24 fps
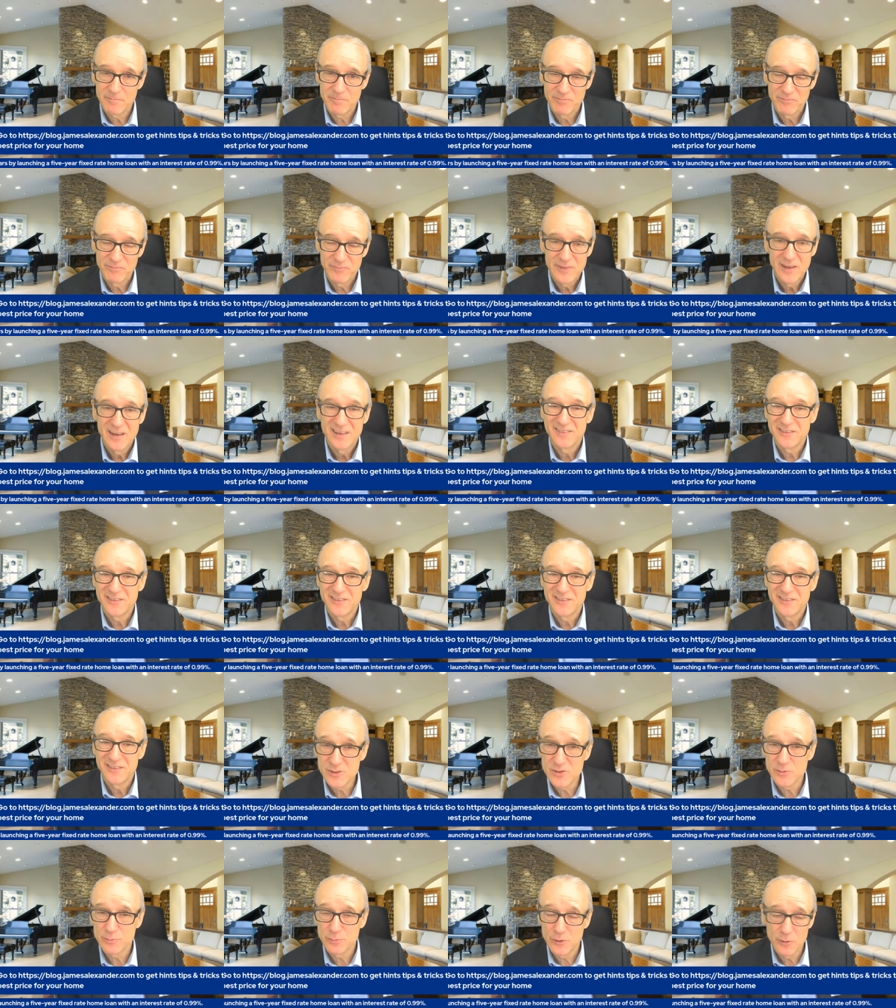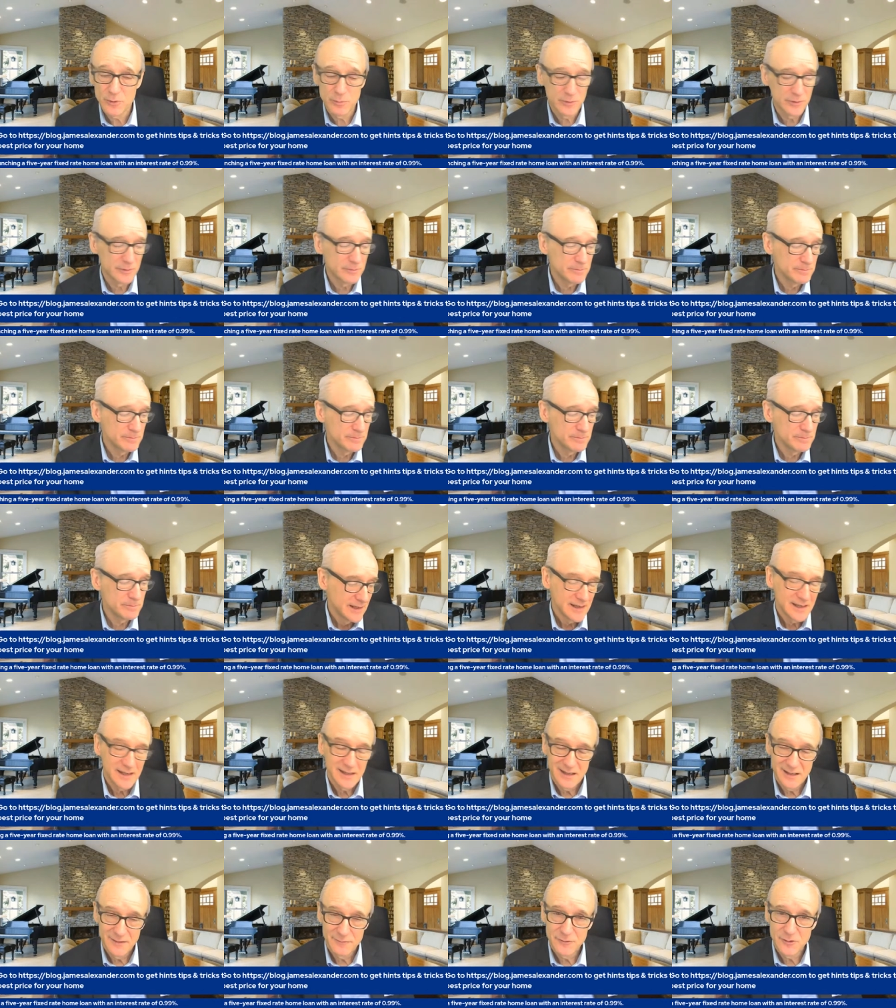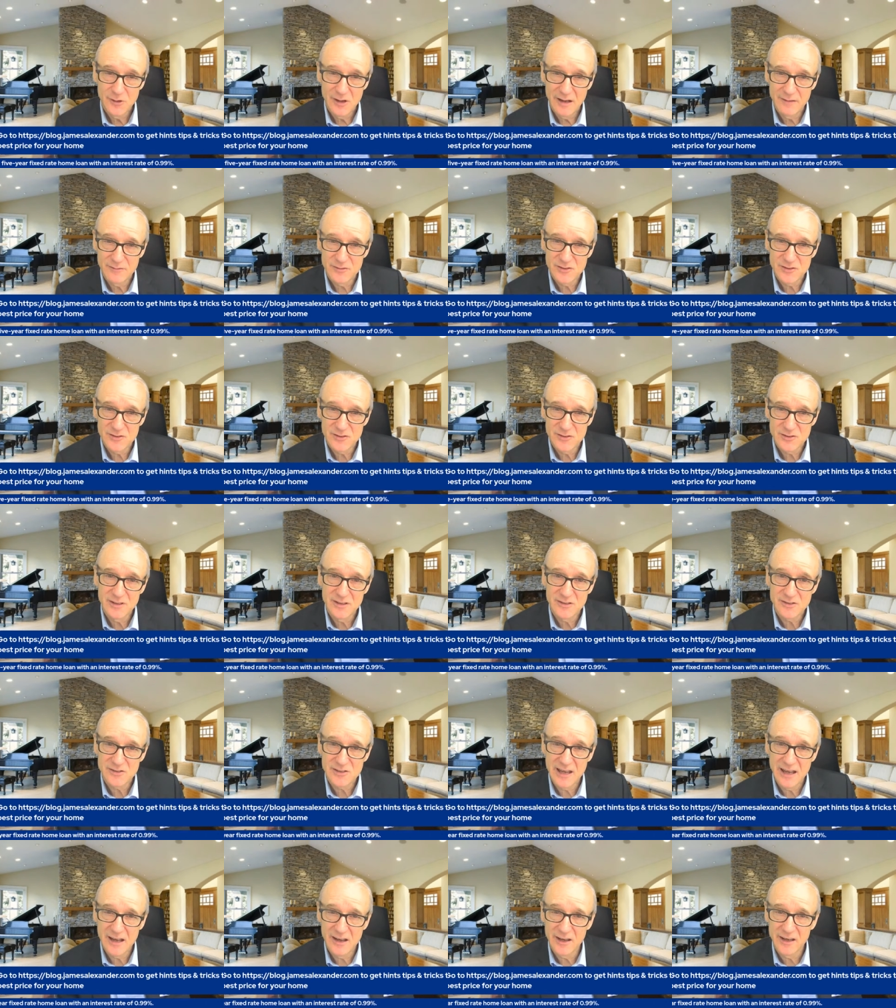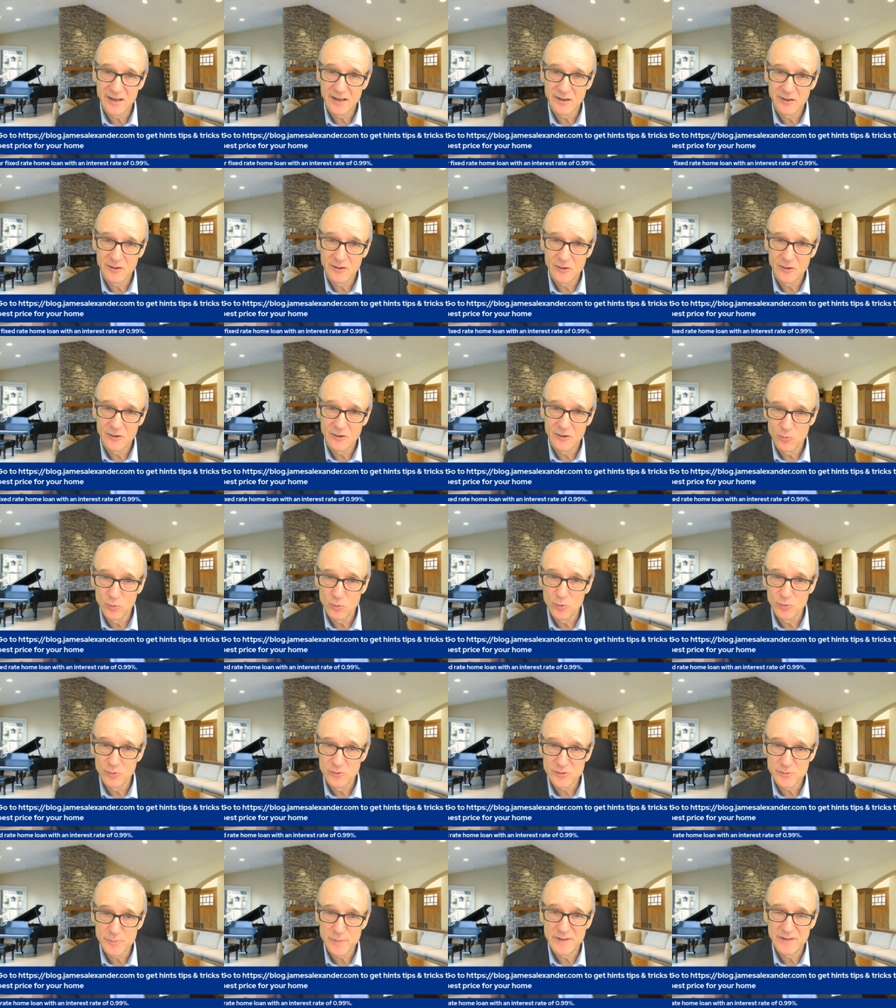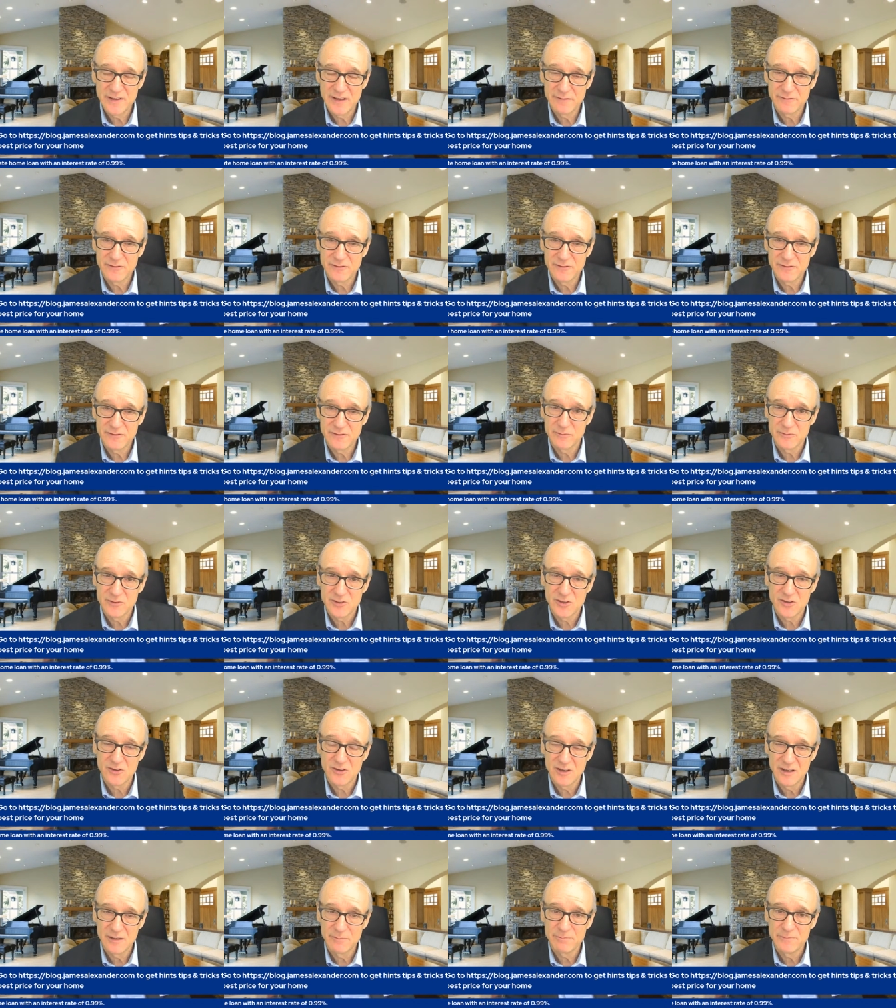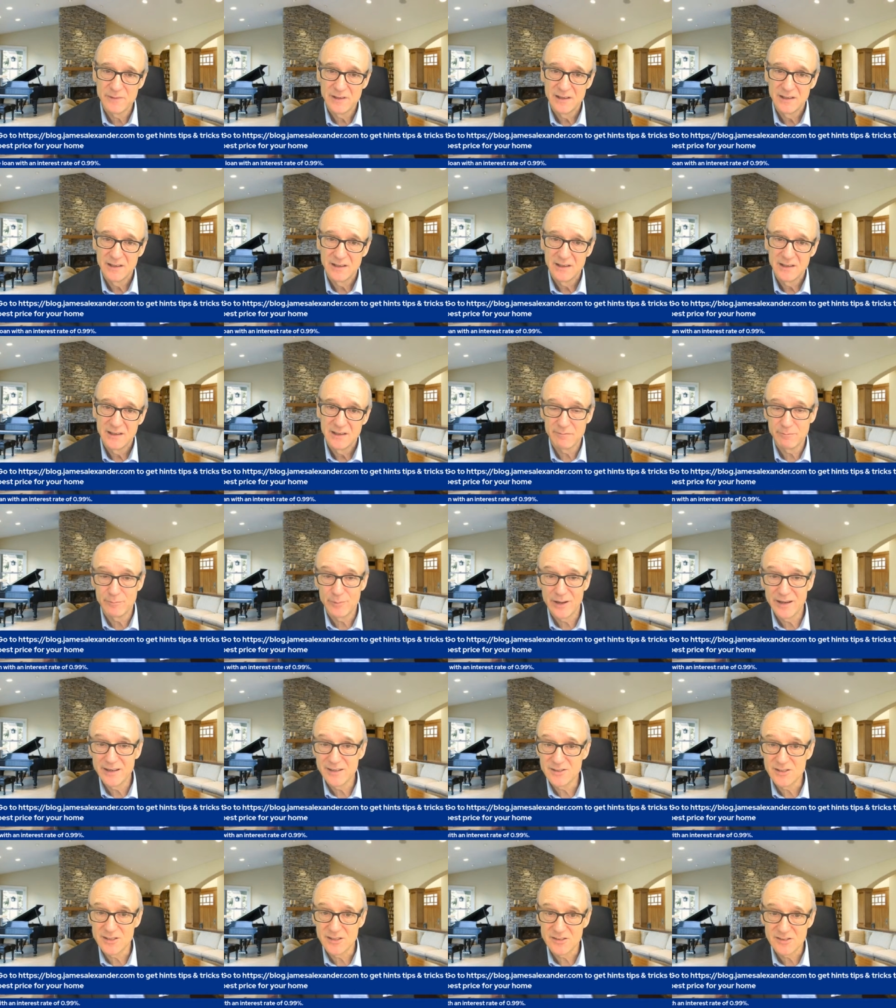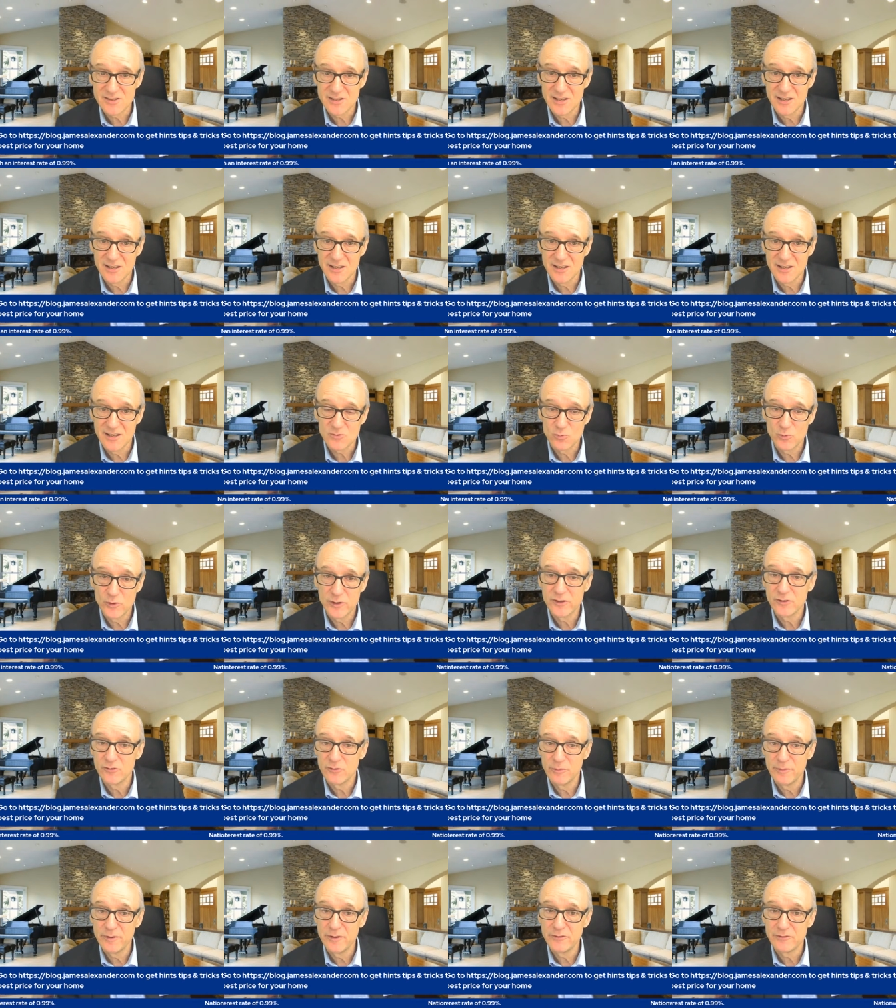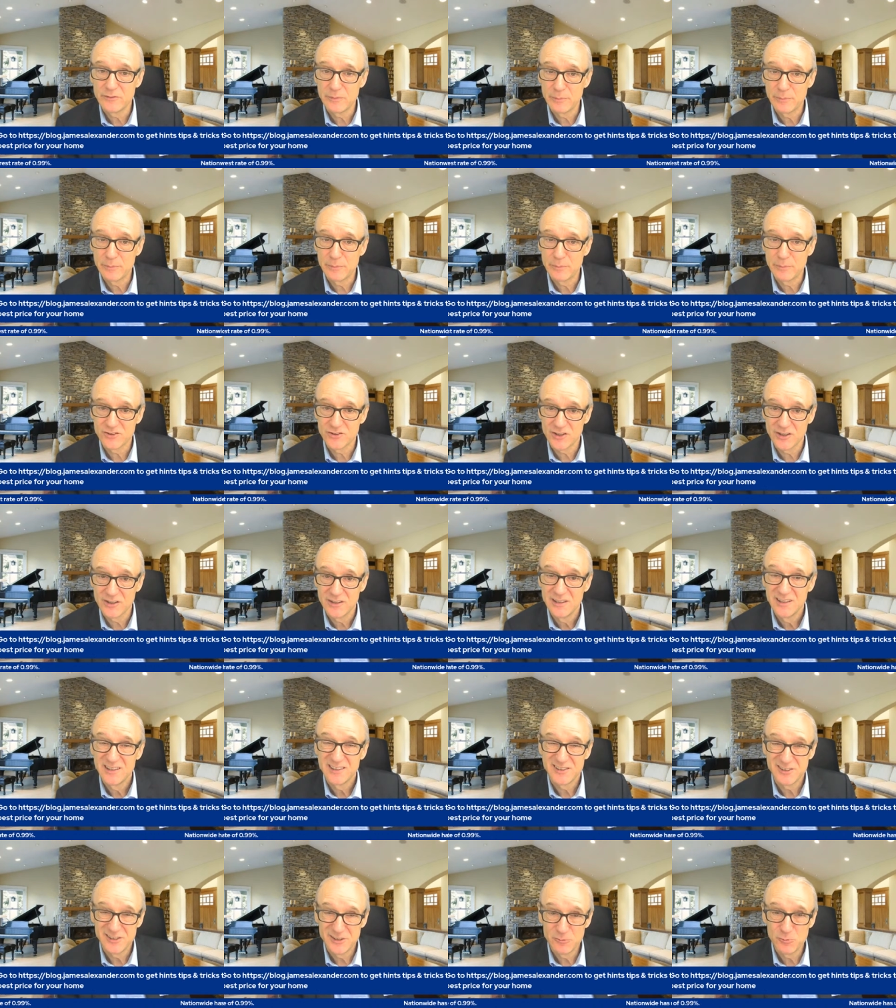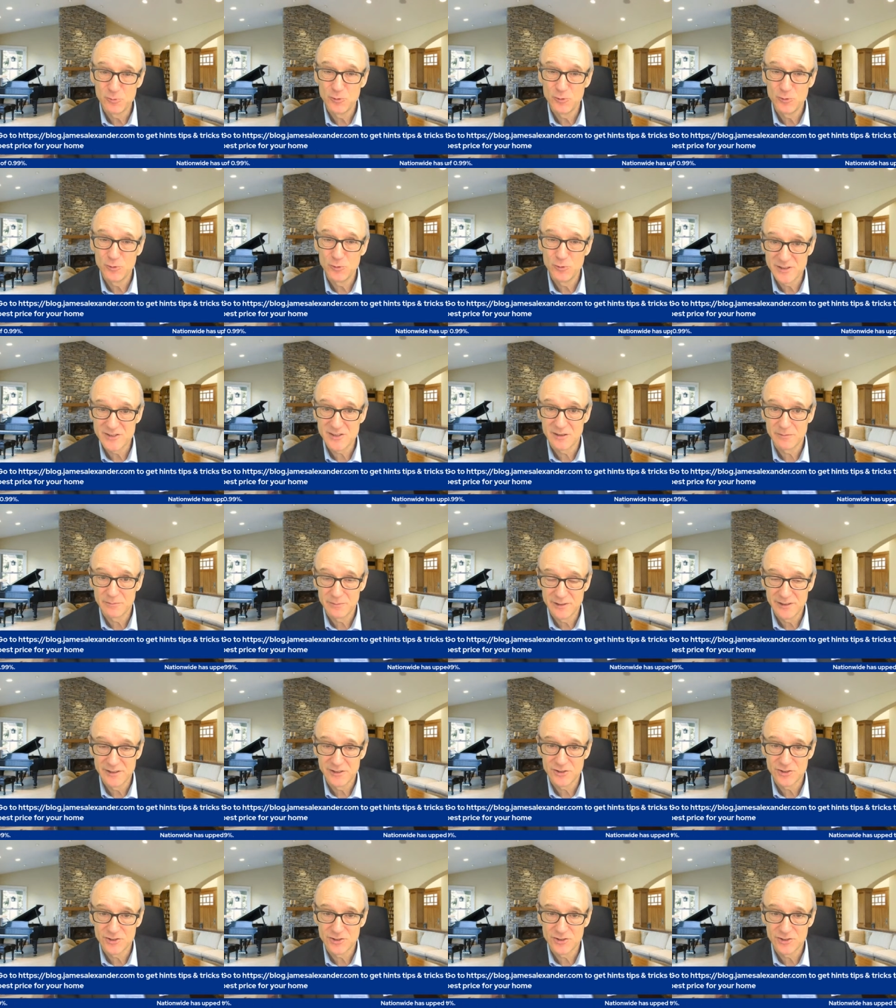There is a problem. If you have something that's hanging on a wall and has been there for some time and you haven't painted since, when you remove the picture, it will be sun bleached.